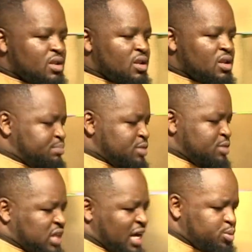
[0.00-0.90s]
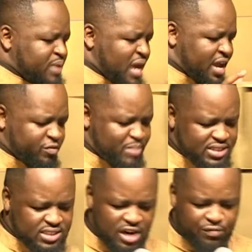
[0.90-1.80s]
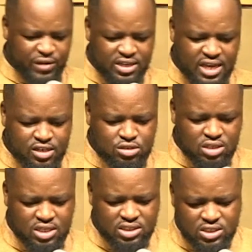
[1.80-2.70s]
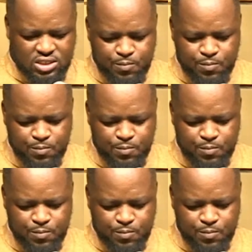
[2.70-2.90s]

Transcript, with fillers: Let me not try to be ahead of myself and get into this.